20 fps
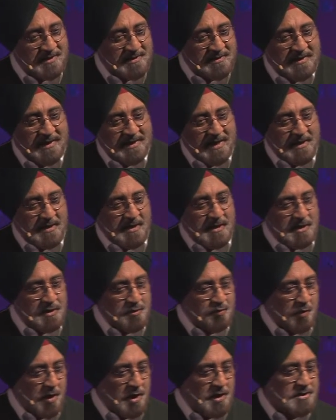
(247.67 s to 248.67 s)
that I
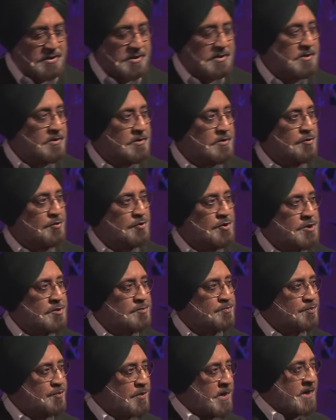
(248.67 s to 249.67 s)
learned was to
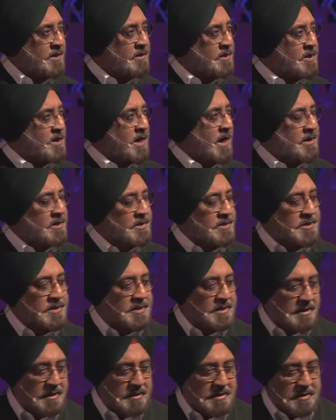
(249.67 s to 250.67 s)
spread the
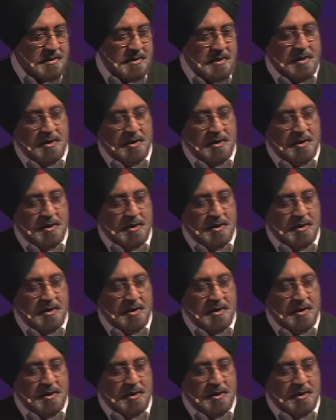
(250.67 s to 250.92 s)
idea